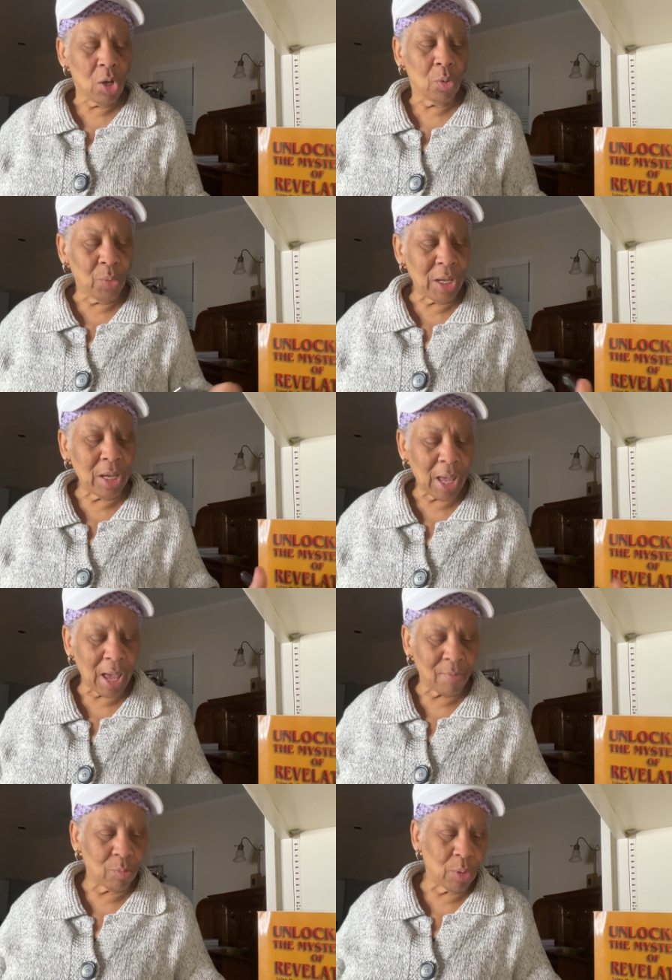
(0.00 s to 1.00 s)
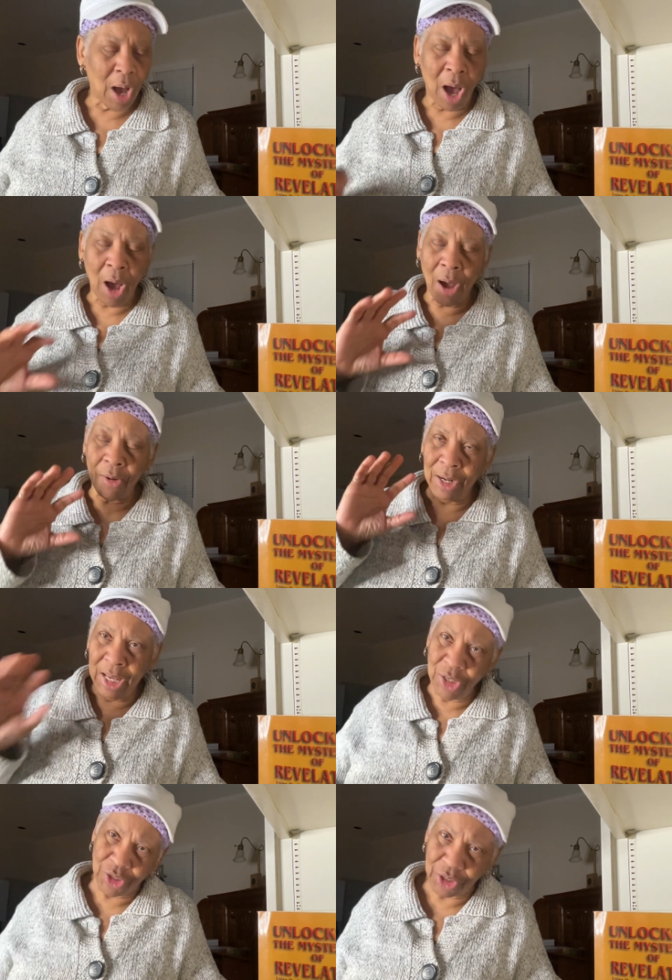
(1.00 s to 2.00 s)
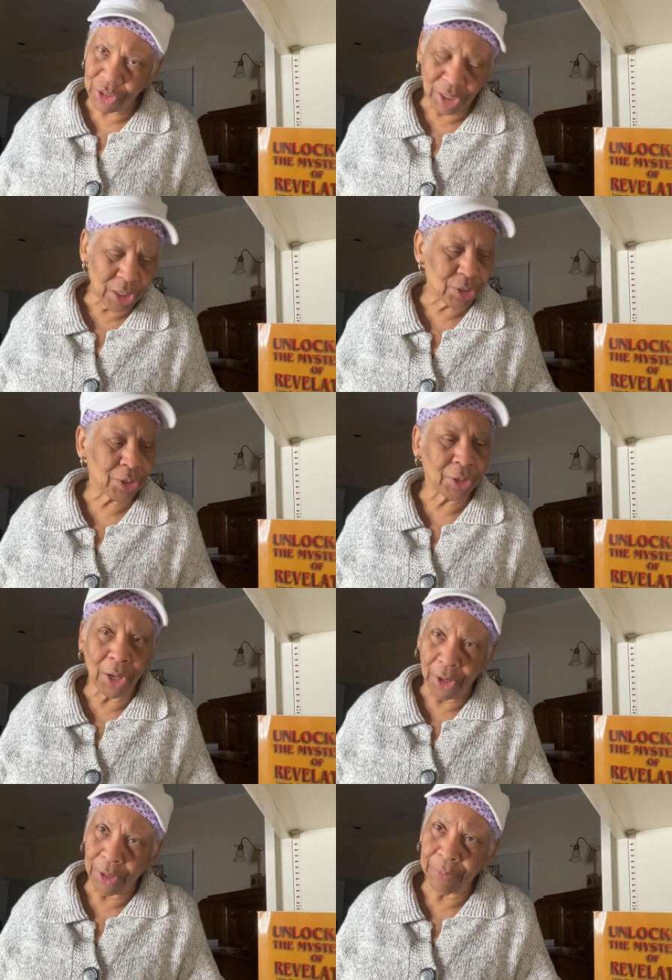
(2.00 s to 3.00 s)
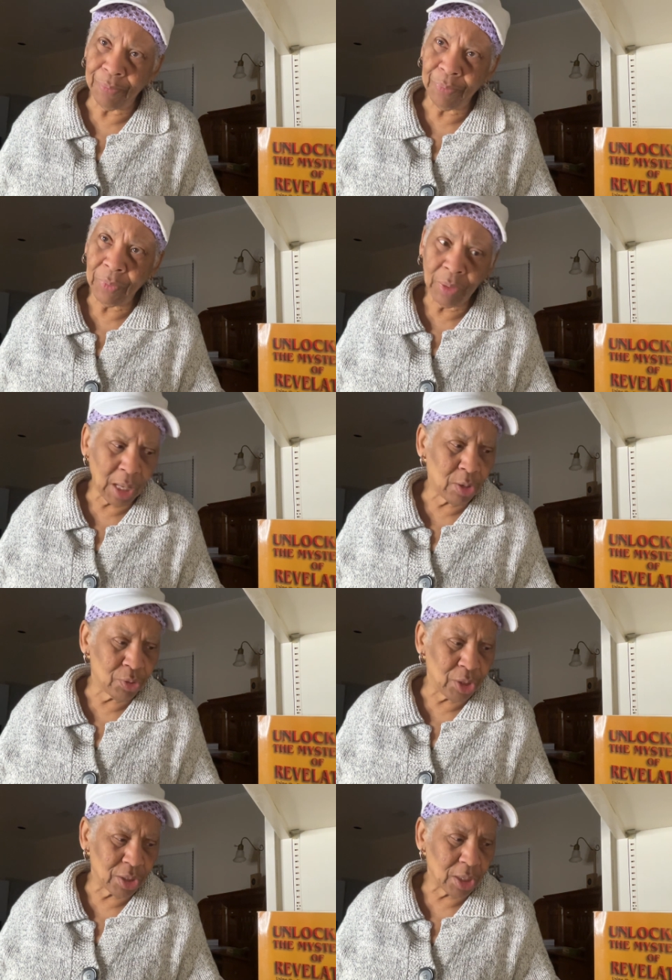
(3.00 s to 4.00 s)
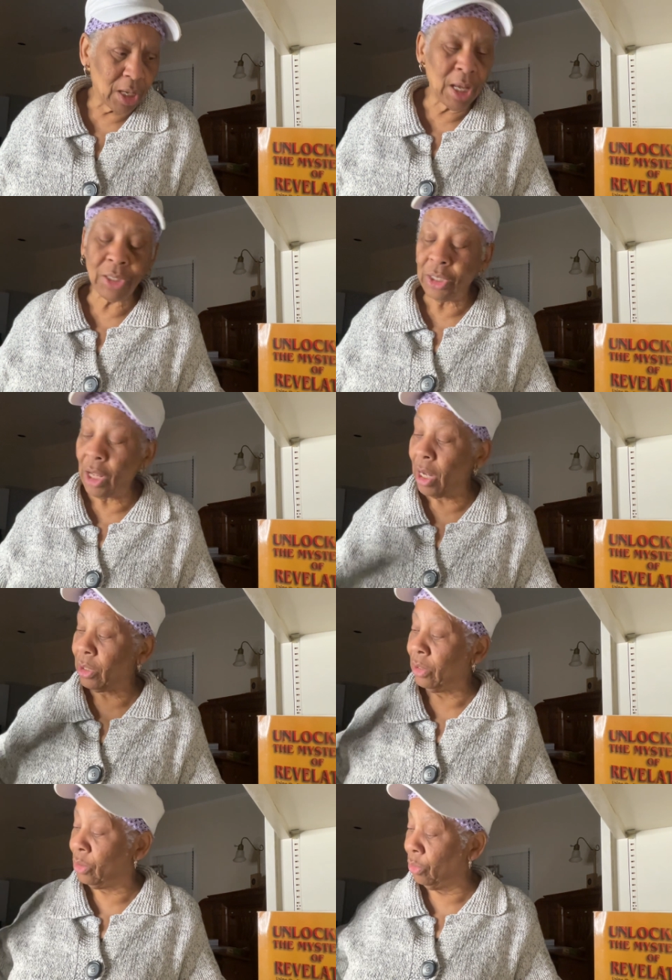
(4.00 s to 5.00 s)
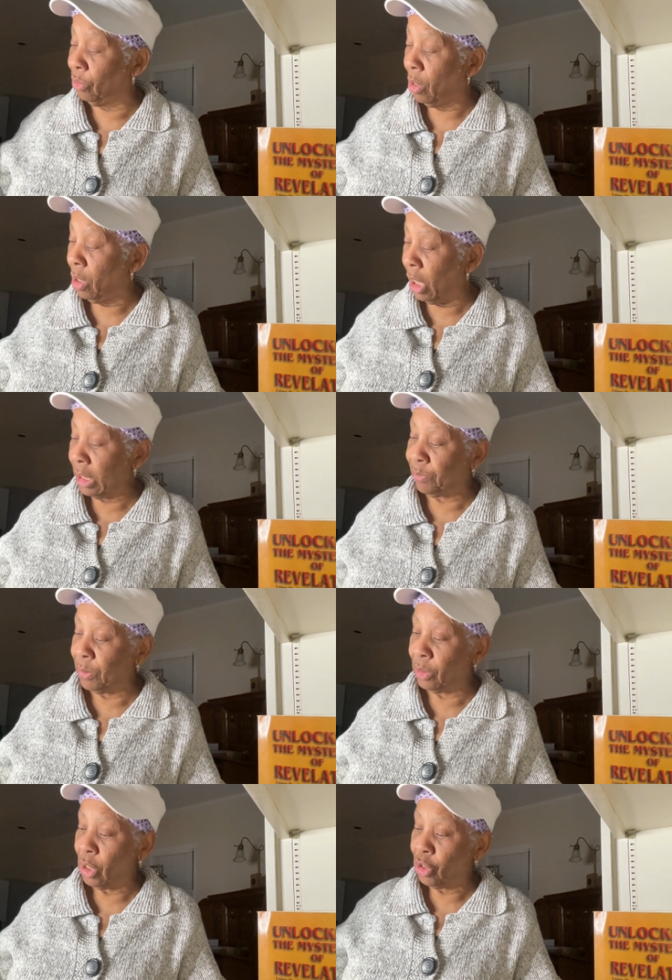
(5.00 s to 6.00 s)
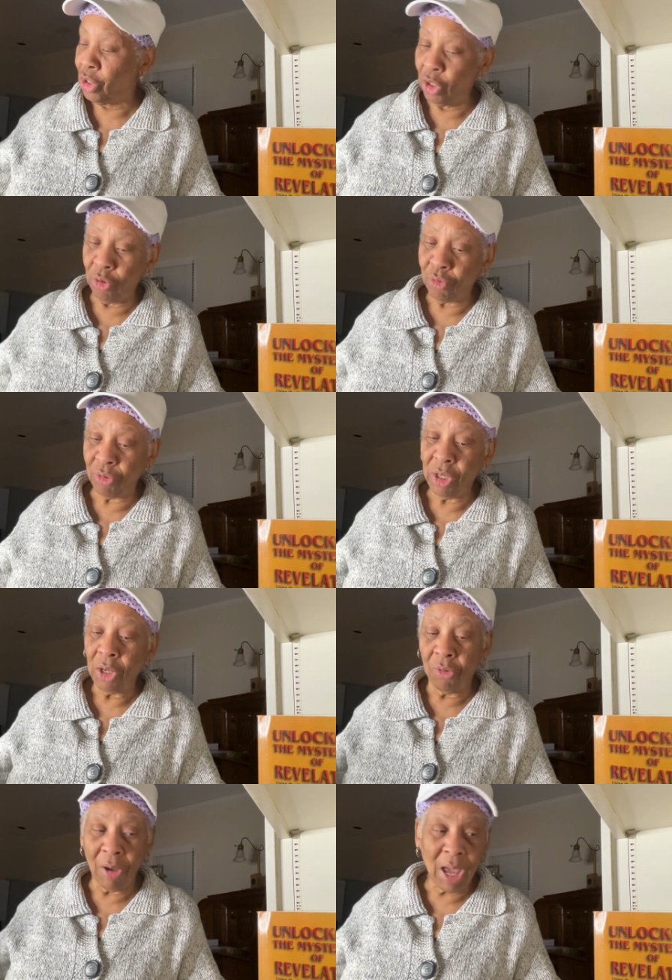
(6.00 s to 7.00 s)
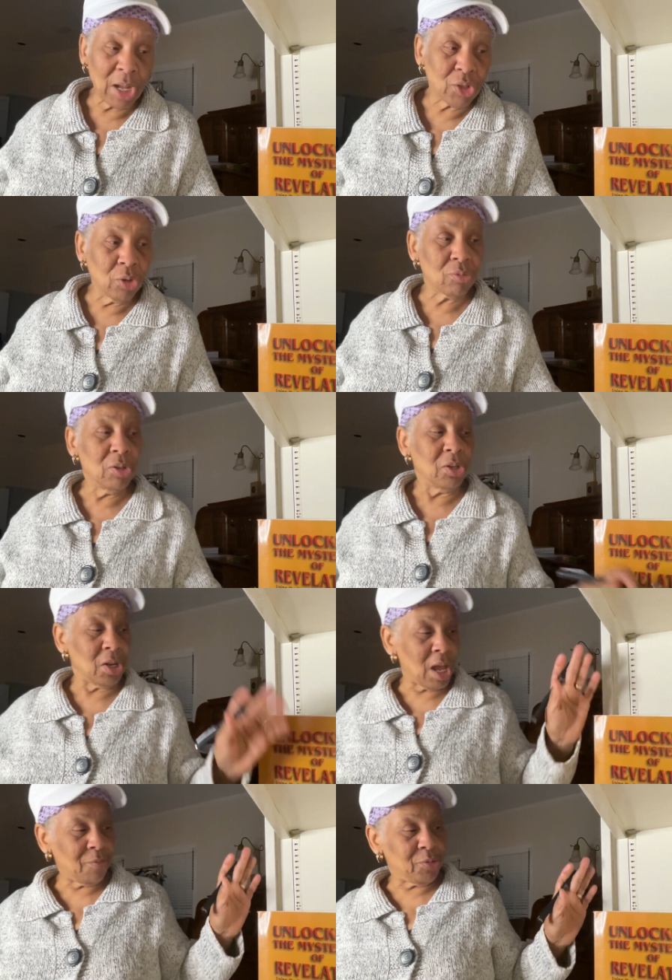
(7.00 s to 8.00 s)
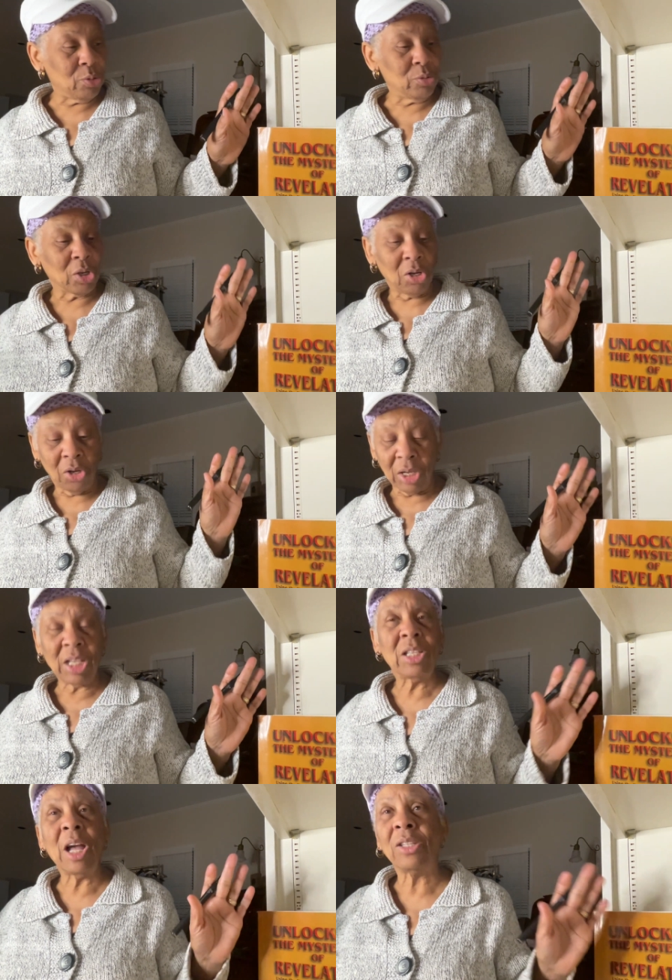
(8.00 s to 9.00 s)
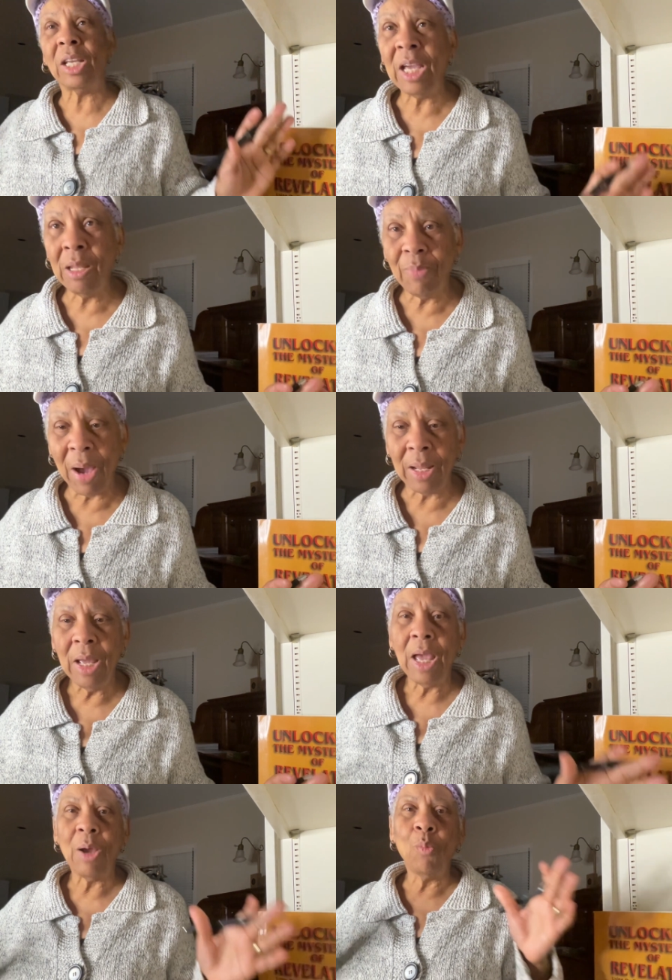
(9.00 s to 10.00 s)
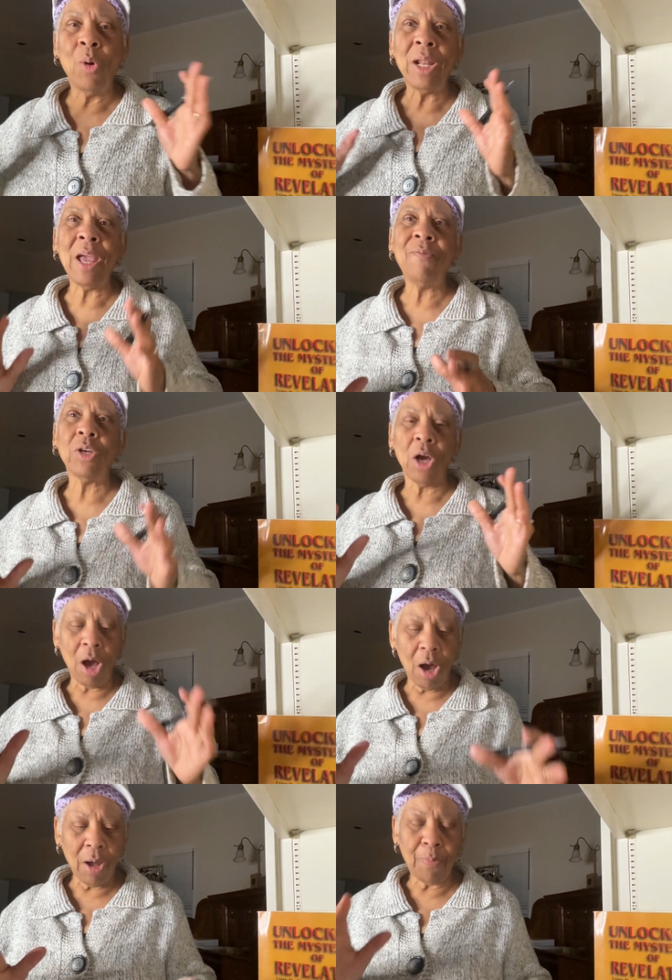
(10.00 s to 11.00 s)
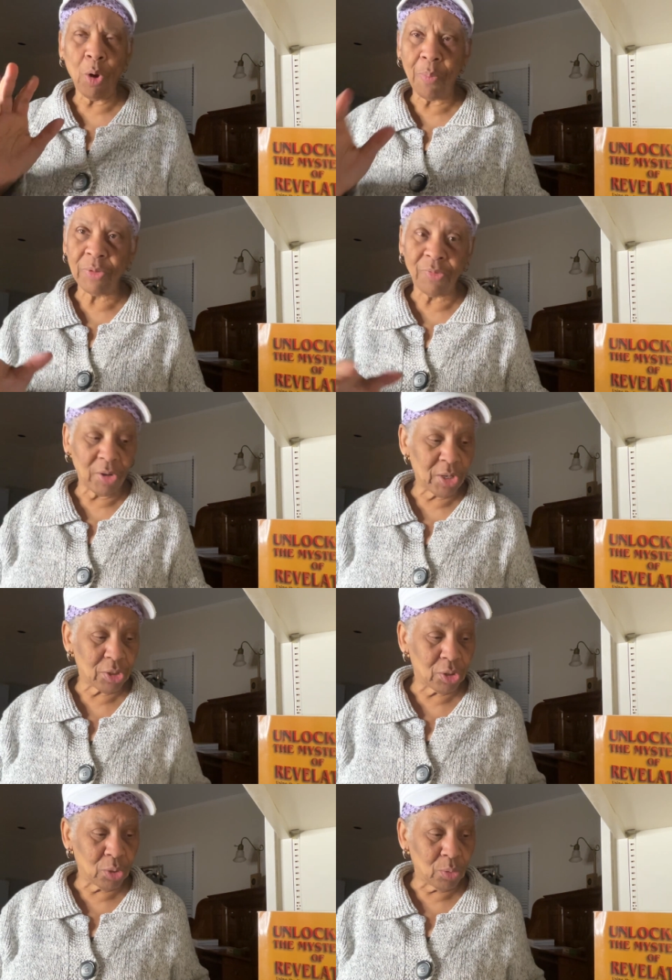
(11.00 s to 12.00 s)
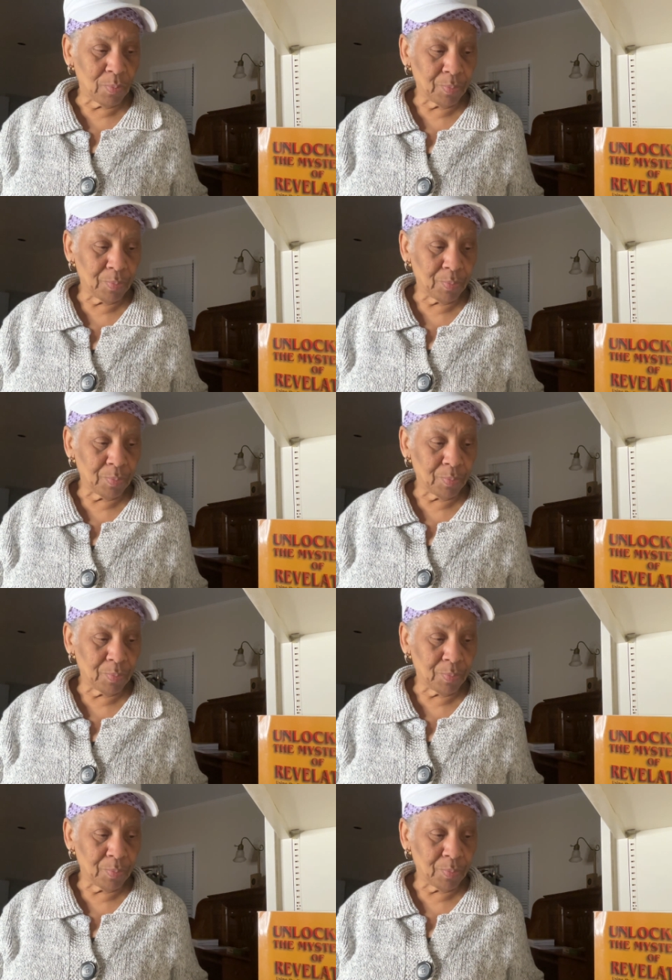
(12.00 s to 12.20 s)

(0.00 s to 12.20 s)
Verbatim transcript: we have our allegiance is to God. Thank you, Jesus. It's not to husbands, children, grandchildren, nephews. Uh, it's not to anybody. Whatever God purposed for us to do,